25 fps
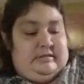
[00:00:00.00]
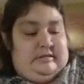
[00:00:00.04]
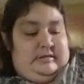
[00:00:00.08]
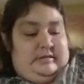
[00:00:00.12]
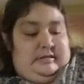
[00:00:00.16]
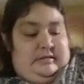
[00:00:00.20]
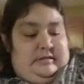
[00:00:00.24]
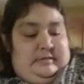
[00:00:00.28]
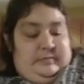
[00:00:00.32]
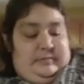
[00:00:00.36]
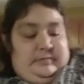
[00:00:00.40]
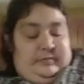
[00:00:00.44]

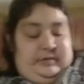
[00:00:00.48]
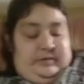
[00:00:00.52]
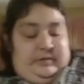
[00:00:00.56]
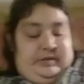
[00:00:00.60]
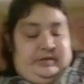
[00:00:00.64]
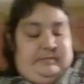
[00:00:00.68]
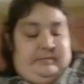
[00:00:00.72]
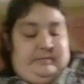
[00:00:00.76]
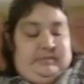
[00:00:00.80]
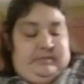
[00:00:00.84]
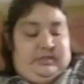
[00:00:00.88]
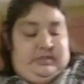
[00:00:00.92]
pretty
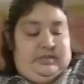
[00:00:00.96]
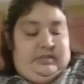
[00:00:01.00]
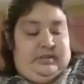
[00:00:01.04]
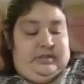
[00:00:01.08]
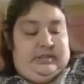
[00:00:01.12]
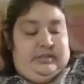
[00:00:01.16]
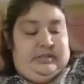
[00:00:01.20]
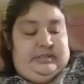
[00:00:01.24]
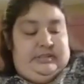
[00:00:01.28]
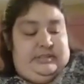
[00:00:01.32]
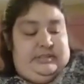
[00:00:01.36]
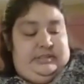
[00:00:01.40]
much got
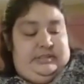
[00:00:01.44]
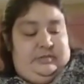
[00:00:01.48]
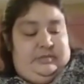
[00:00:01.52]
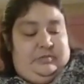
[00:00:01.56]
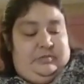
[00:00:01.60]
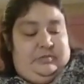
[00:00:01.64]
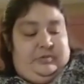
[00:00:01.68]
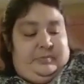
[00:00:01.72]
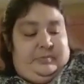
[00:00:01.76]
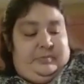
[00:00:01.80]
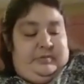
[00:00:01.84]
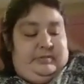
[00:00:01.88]
this
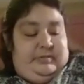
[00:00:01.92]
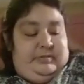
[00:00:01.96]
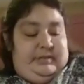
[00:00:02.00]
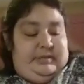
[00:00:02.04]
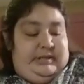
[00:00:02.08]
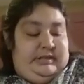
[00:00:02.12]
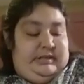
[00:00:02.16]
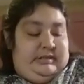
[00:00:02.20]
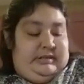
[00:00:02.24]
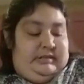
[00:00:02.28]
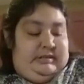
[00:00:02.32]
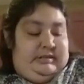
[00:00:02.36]
incorporated,